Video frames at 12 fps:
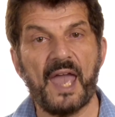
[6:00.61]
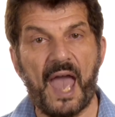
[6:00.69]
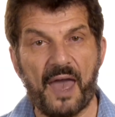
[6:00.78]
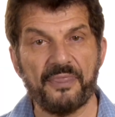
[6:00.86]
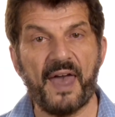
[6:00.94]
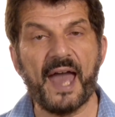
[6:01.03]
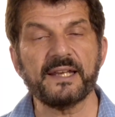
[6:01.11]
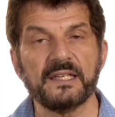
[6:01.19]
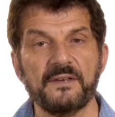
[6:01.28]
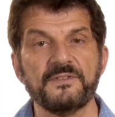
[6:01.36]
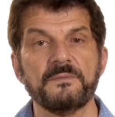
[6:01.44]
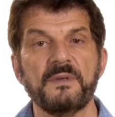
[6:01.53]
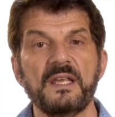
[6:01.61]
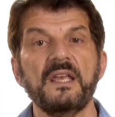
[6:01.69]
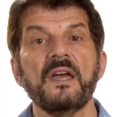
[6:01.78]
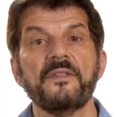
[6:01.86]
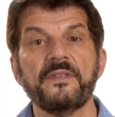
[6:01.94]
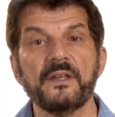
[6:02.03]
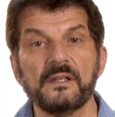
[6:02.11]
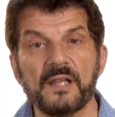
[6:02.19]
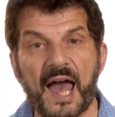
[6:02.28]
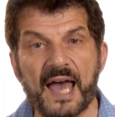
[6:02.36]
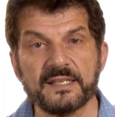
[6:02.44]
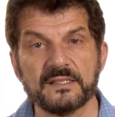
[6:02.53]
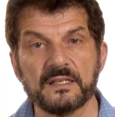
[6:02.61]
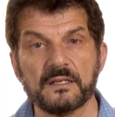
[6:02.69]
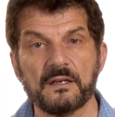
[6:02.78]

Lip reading: And that gives me the elastic